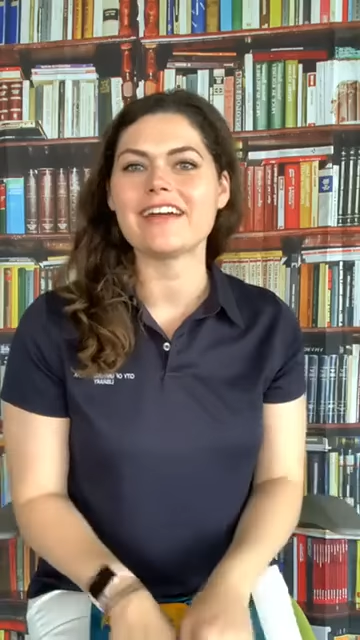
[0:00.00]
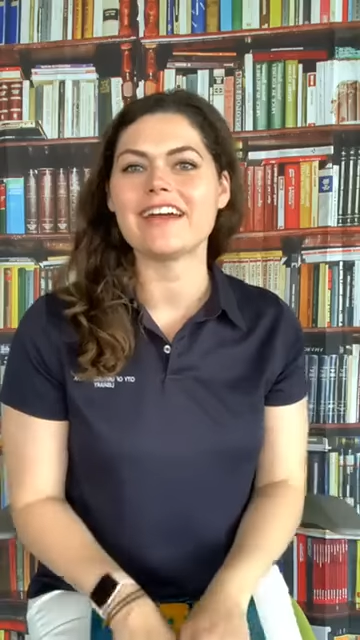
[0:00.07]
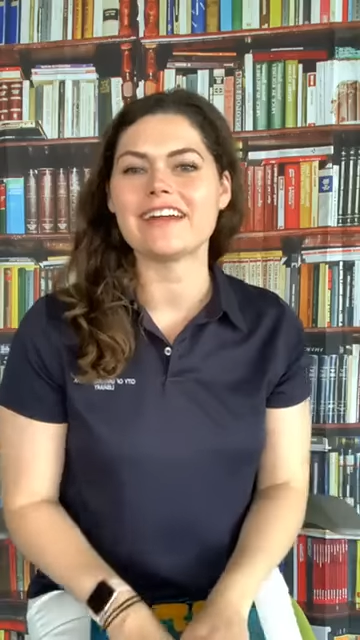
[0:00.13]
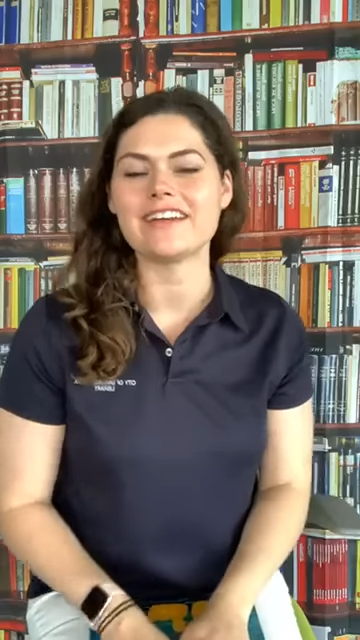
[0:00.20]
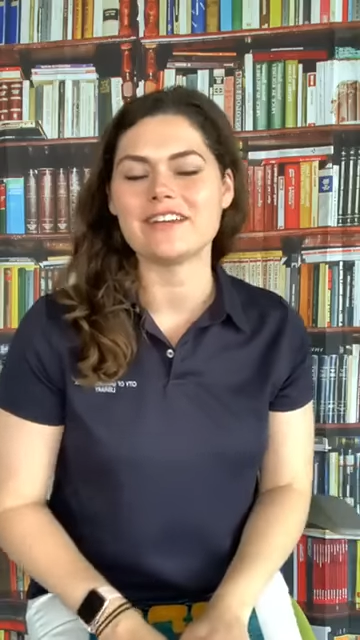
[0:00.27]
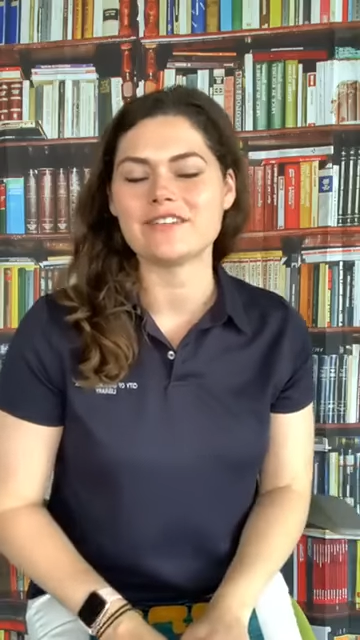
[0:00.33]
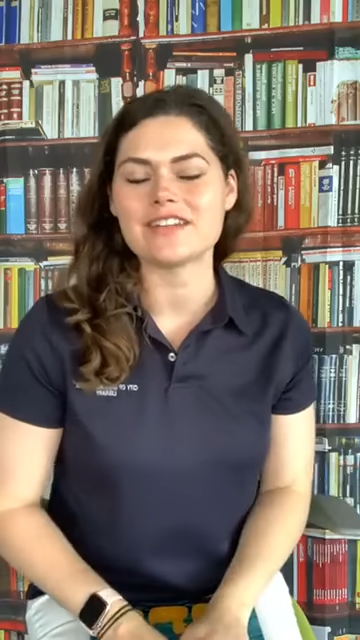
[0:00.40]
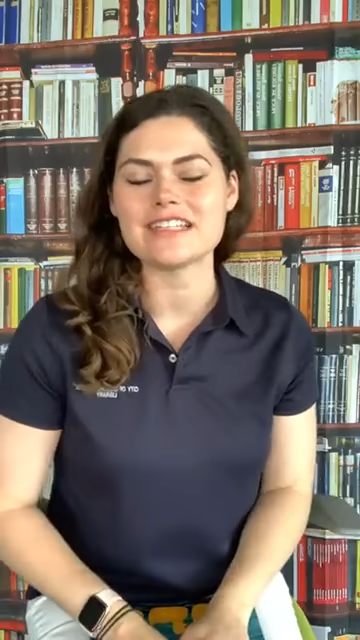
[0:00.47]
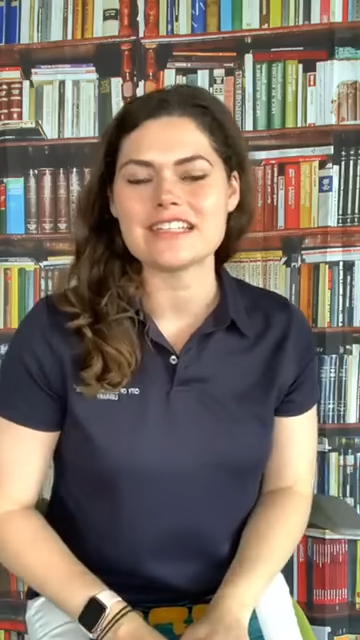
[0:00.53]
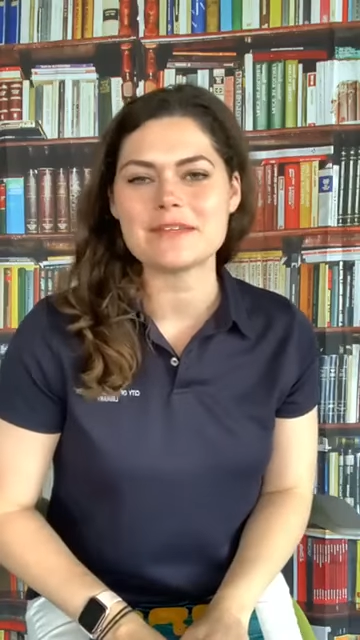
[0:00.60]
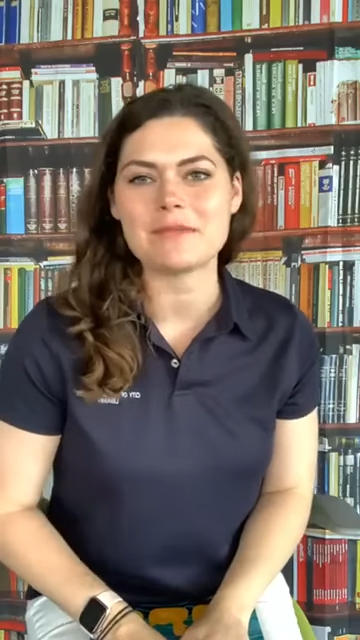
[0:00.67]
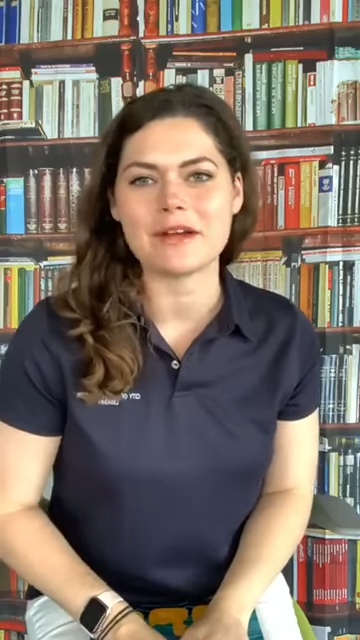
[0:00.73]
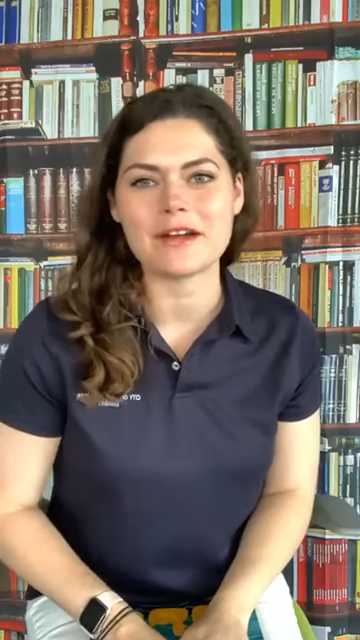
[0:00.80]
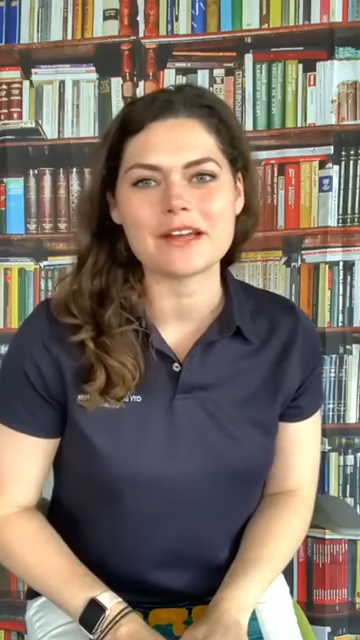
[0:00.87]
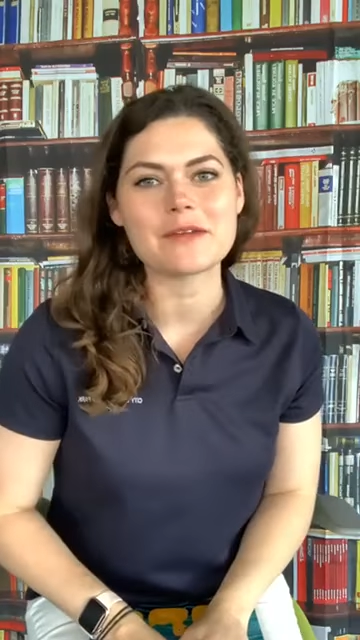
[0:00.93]
at University
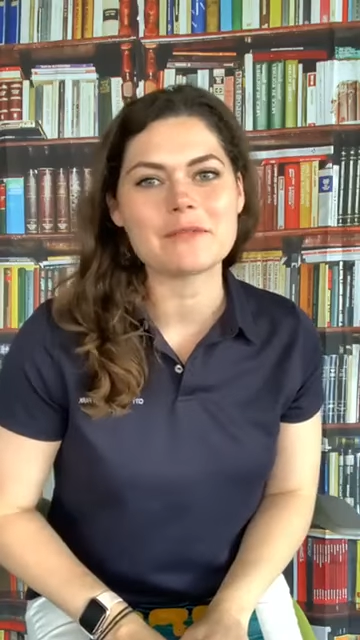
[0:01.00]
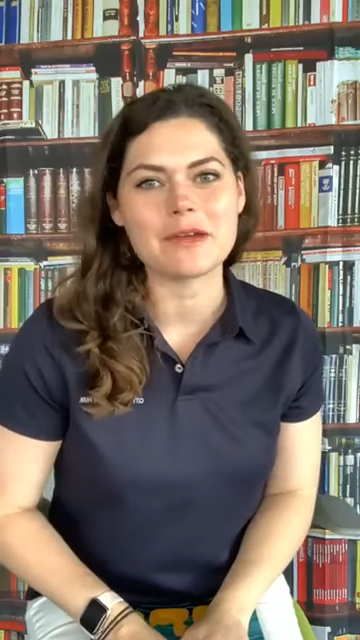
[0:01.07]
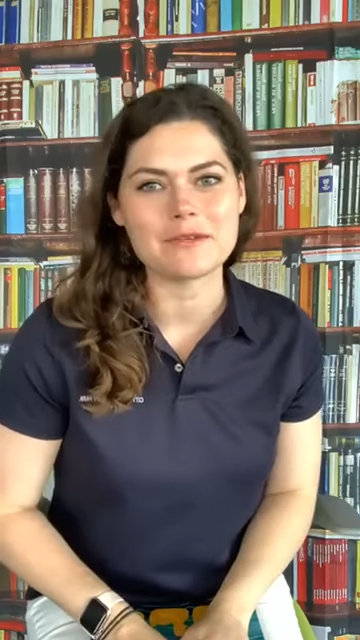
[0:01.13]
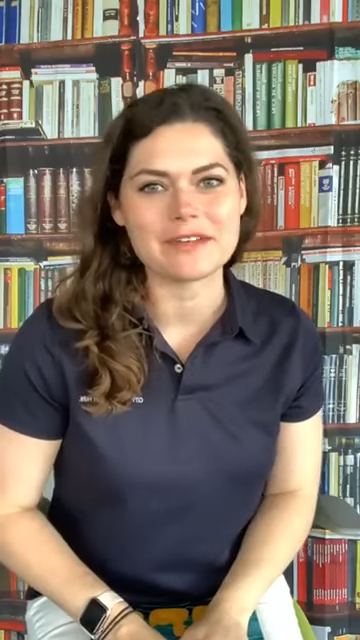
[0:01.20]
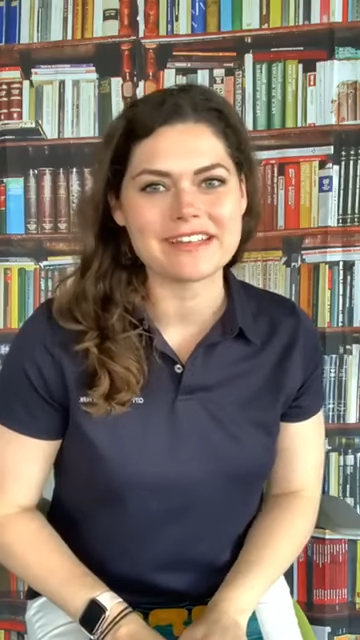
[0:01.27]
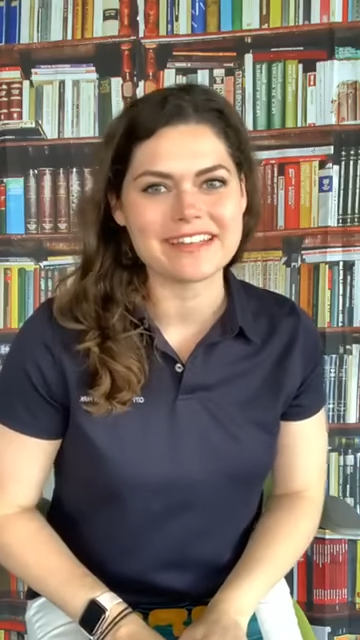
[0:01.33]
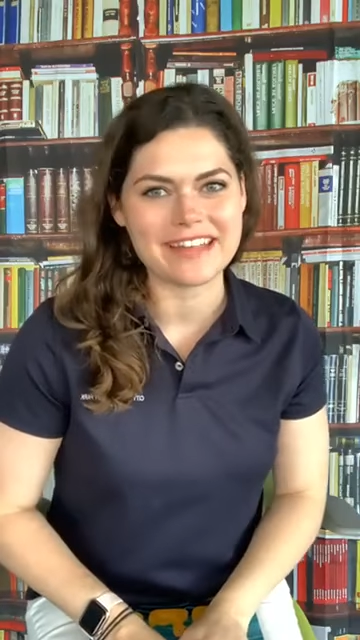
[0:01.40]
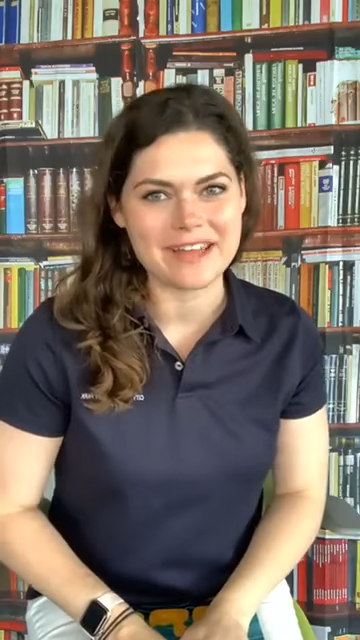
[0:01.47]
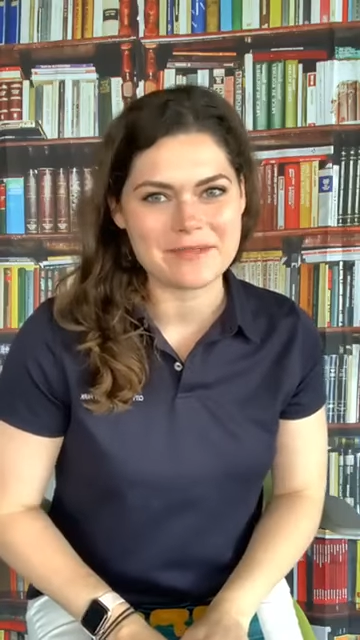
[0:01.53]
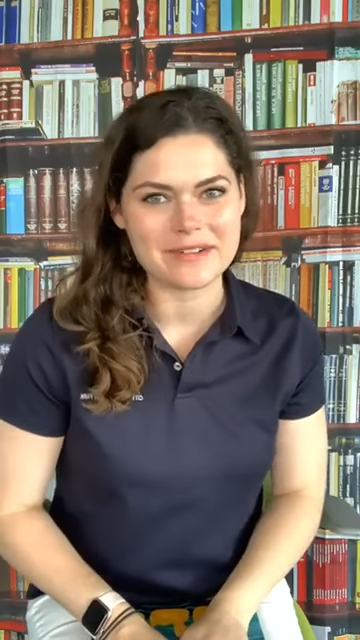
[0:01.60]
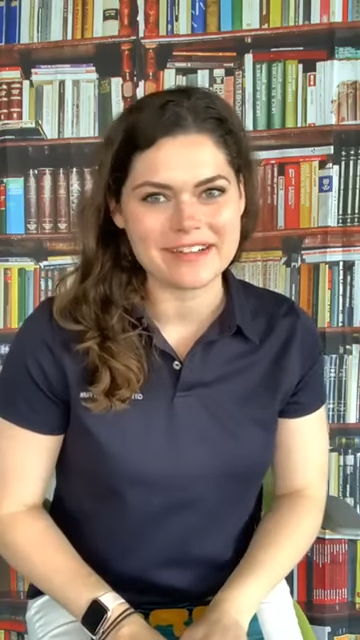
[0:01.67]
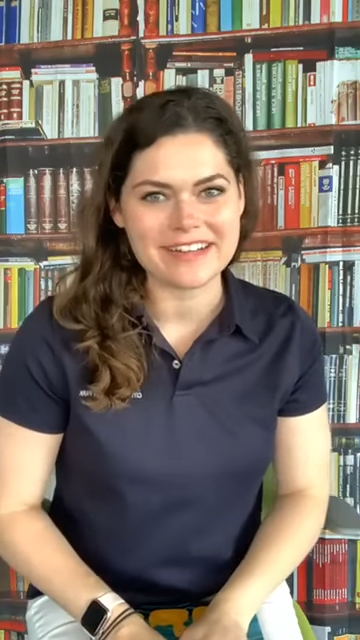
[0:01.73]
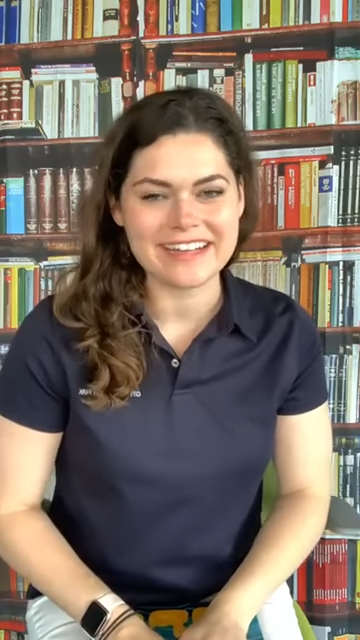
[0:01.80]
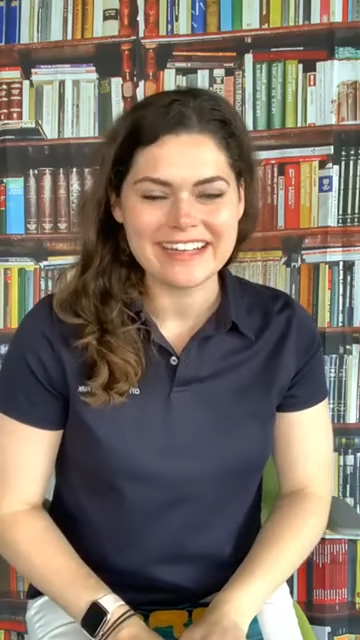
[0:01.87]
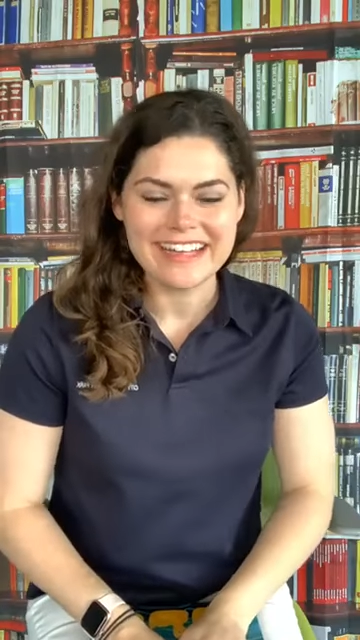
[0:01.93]
Park Public
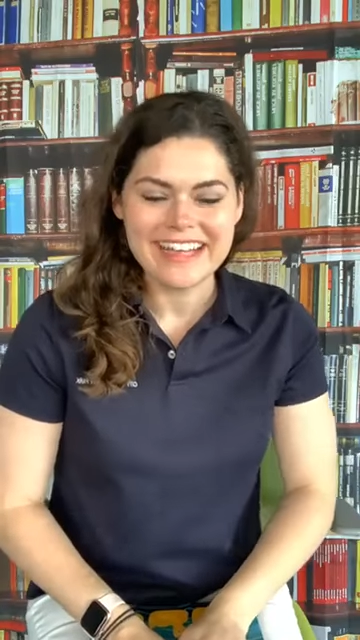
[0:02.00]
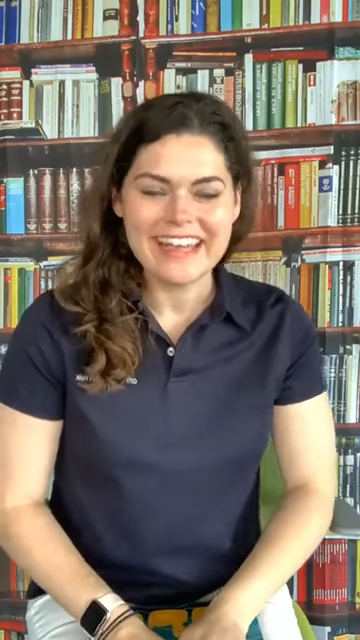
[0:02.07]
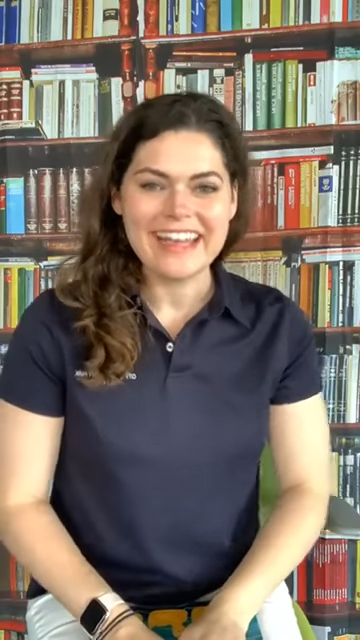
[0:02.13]
Library.